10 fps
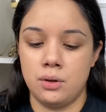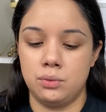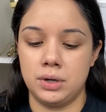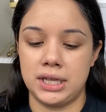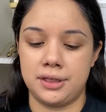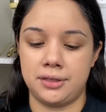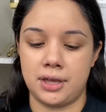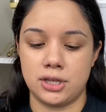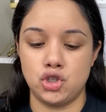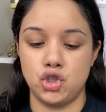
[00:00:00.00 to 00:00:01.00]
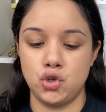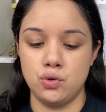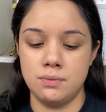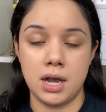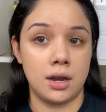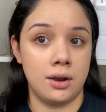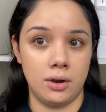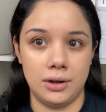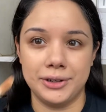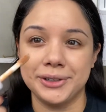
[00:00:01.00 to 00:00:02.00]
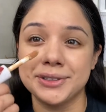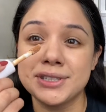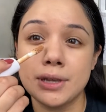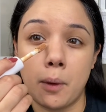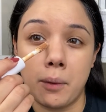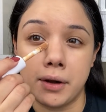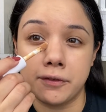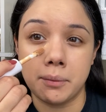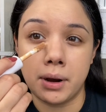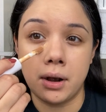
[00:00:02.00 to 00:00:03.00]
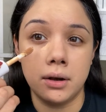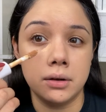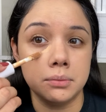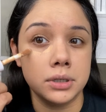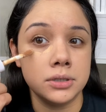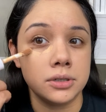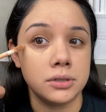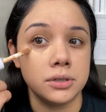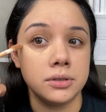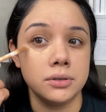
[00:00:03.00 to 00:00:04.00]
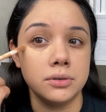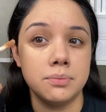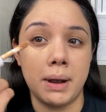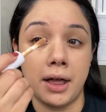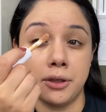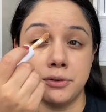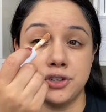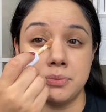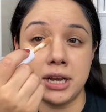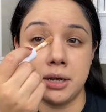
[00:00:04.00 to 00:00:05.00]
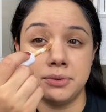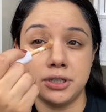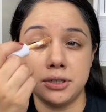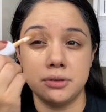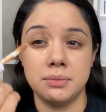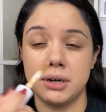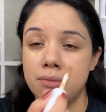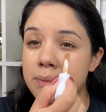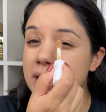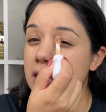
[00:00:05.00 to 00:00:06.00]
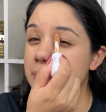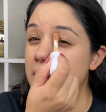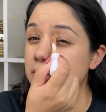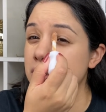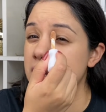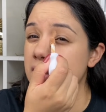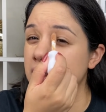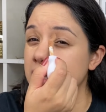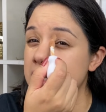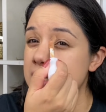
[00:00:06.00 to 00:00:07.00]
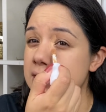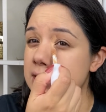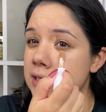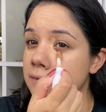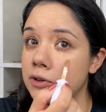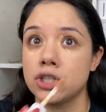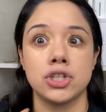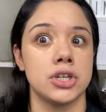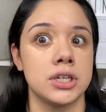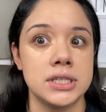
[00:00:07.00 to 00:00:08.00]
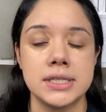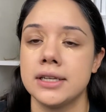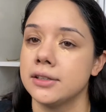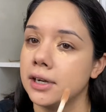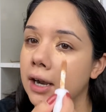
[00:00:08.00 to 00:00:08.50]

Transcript: With Zoom calls, work from home, do you bother with your makeup? Do you do the minimal makeup? I'll do at least for sure concealer